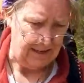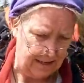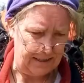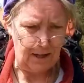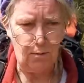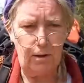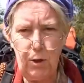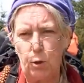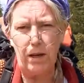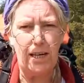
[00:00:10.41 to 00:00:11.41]
And a lovely
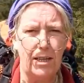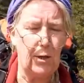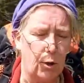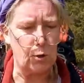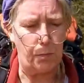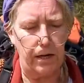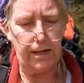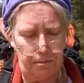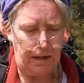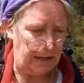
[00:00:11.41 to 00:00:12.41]
squeak of the osprey
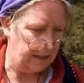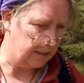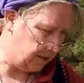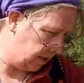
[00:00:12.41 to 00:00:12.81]
in me ears.